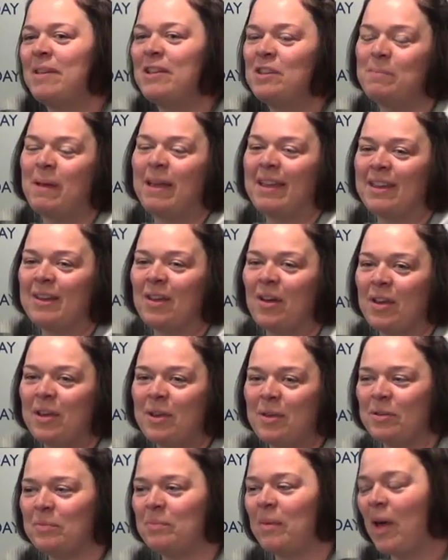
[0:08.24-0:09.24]
Pinchbeck and I,
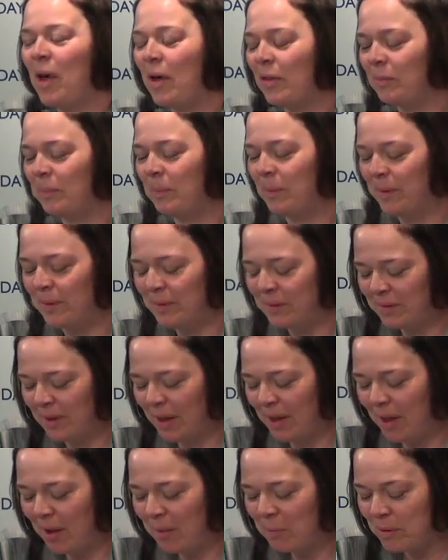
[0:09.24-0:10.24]
who's my husband,
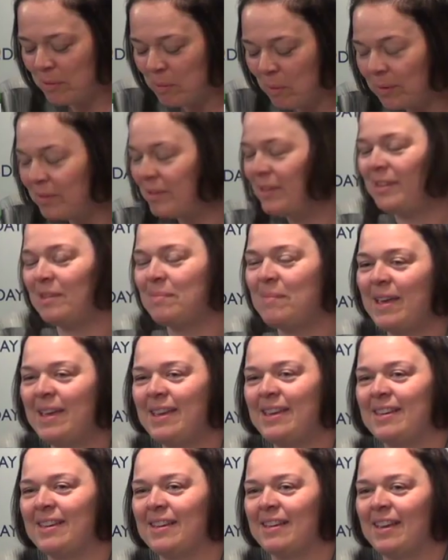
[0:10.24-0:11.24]
we wanted to
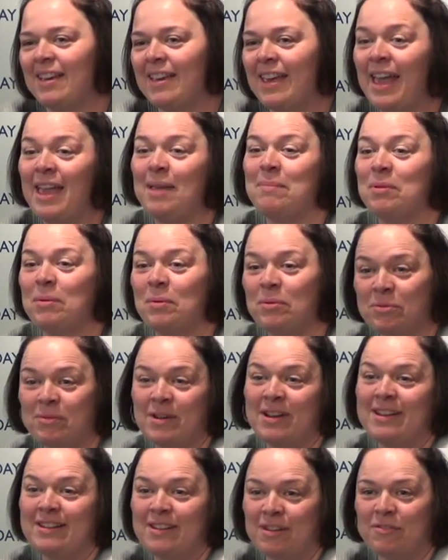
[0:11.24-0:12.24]
make a game that was
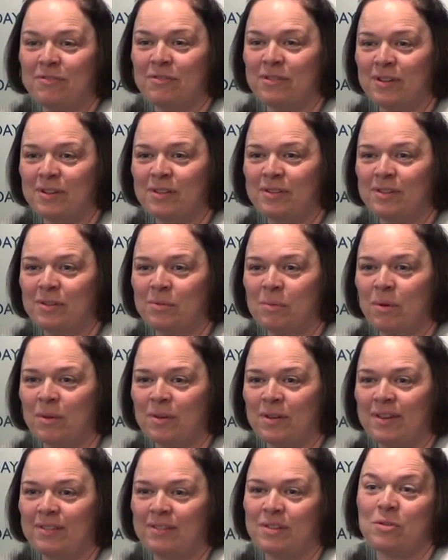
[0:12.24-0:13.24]
really different to what
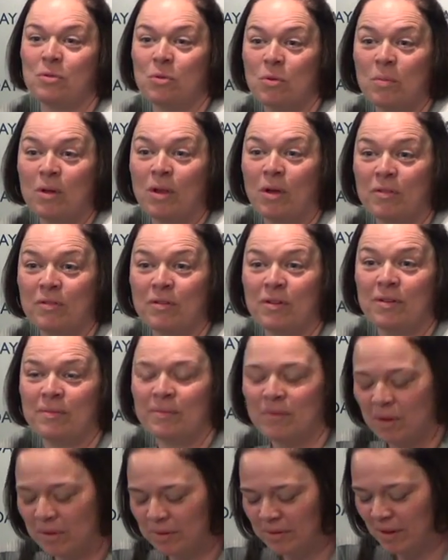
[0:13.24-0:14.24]
is the normal offer
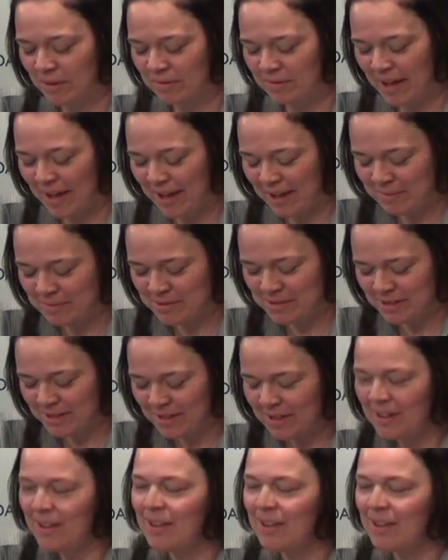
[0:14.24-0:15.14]
of games.